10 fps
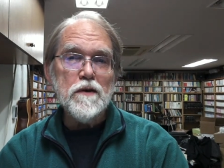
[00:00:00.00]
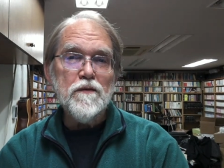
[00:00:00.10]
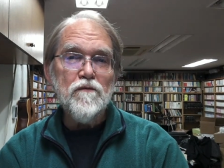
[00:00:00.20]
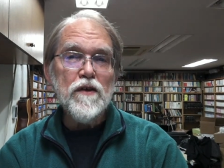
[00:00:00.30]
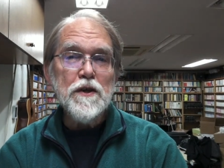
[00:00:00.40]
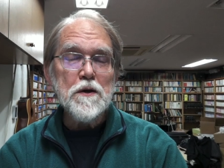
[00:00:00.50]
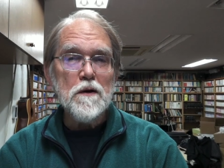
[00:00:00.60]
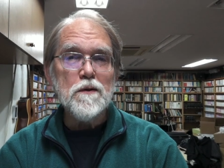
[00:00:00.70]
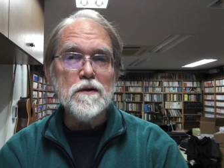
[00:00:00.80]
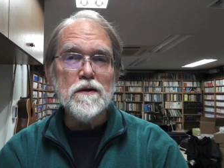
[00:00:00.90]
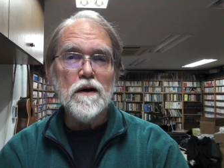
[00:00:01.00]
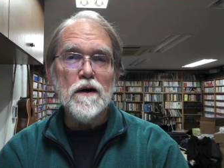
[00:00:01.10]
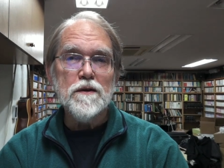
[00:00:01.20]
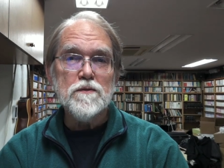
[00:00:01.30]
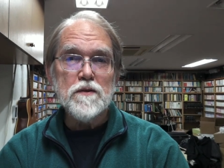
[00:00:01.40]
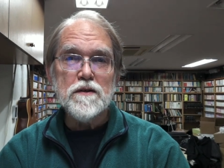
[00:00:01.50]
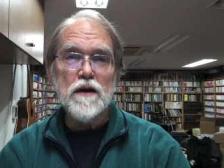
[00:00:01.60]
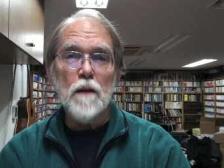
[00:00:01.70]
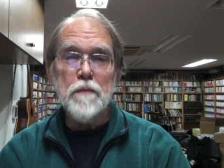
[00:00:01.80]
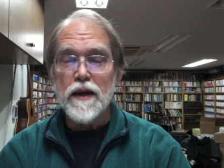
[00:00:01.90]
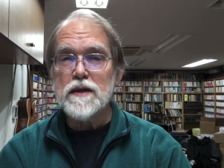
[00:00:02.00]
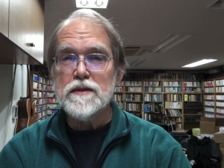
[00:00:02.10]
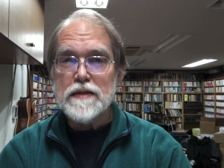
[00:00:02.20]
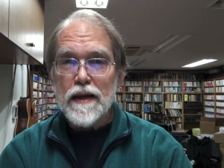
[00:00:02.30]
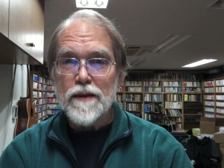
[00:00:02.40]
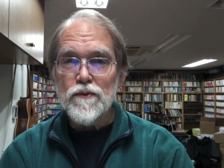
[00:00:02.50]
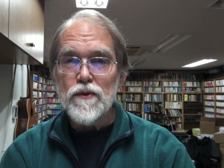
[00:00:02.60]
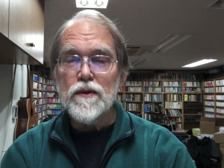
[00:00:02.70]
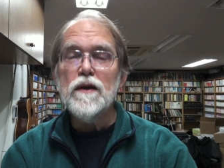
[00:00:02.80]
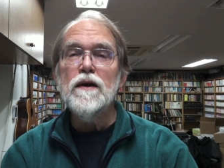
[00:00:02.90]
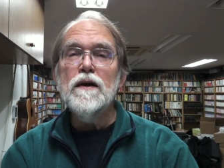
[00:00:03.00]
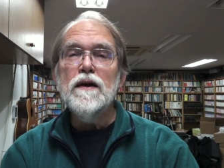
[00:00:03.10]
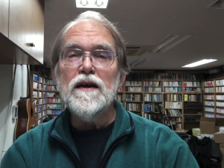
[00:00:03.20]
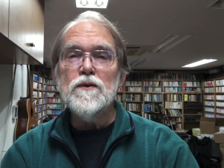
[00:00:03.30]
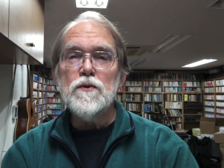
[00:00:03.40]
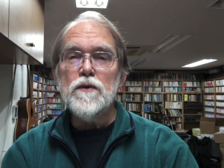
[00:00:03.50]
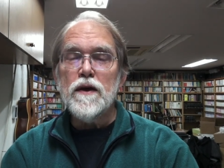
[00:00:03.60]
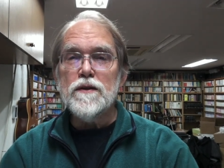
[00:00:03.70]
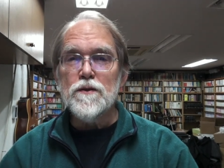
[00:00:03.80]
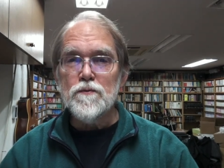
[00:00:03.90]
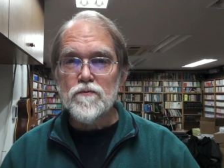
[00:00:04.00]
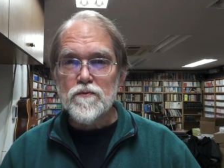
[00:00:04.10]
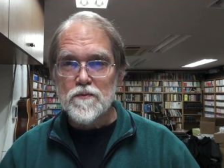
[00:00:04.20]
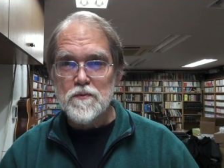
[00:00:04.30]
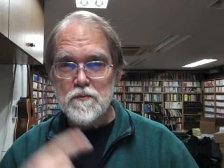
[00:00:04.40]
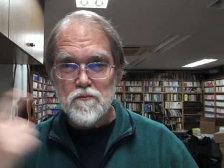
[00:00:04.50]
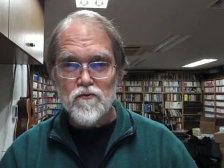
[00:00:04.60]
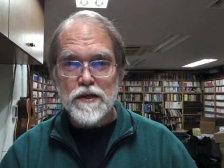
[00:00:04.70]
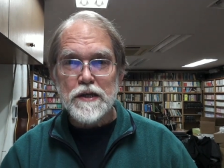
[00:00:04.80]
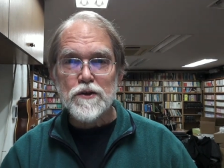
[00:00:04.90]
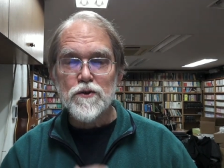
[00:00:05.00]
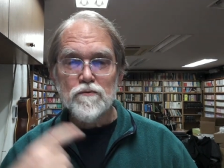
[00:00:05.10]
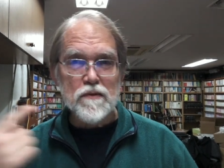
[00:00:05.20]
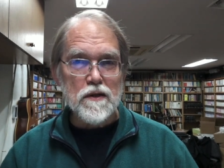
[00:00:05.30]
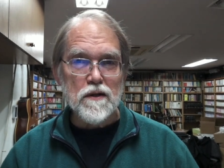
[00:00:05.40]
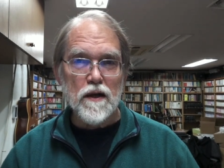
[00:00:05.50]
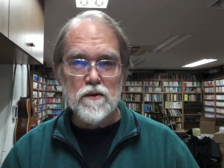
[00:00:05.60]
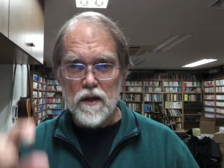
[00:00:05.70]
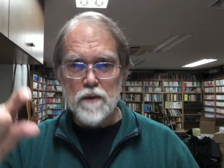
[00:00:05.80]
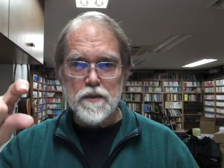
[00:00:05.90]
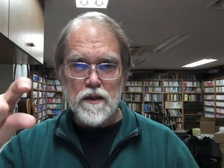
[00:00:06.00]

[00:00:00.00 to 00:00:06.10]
video on compact cassettes. And so they had these reel-to-reel, I don't know how big,